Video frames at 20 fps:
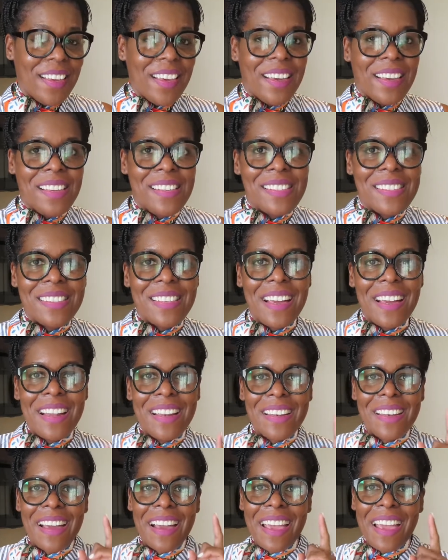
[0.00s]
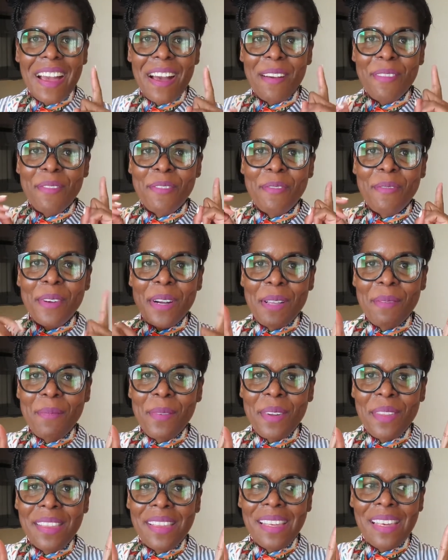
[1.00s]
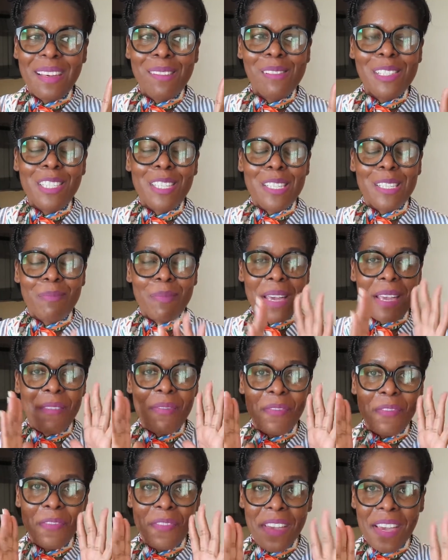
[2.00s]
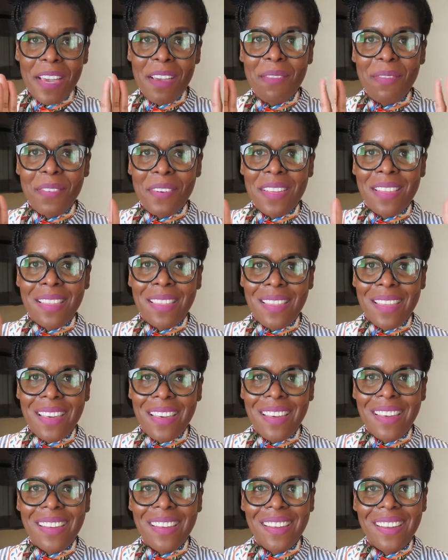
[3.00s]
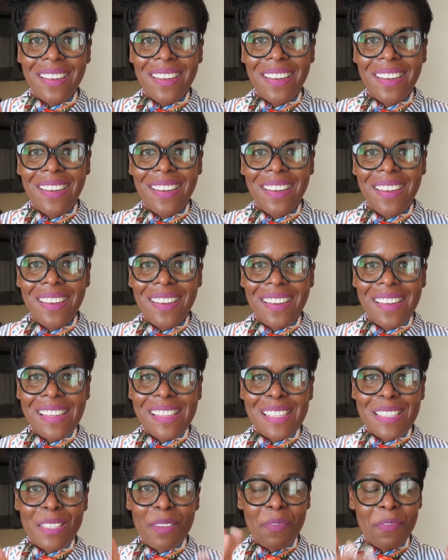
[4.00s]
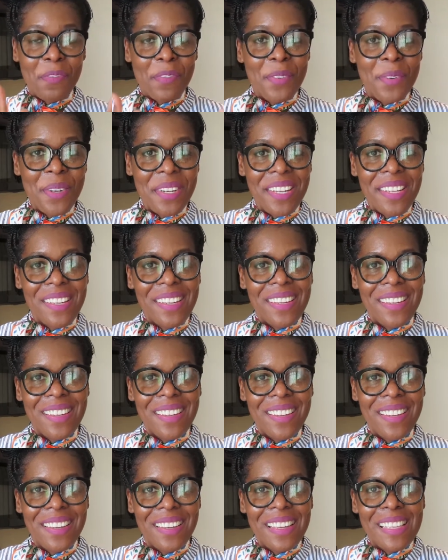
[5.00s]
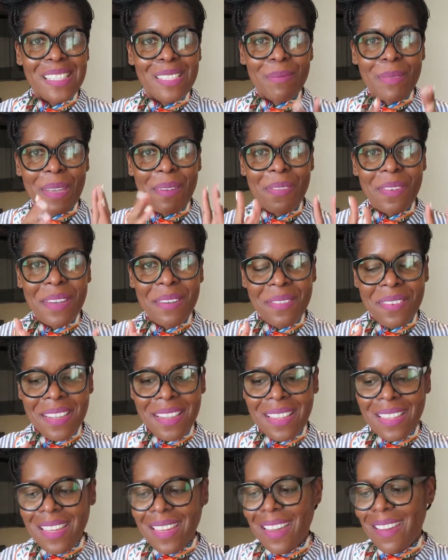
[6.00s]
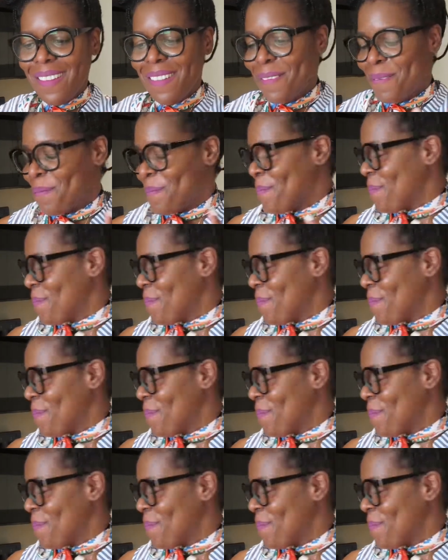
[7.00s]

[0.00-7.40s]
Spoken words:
guys, and I have one more thing, which is my favorite thing. It's the food. It's my favorite thing.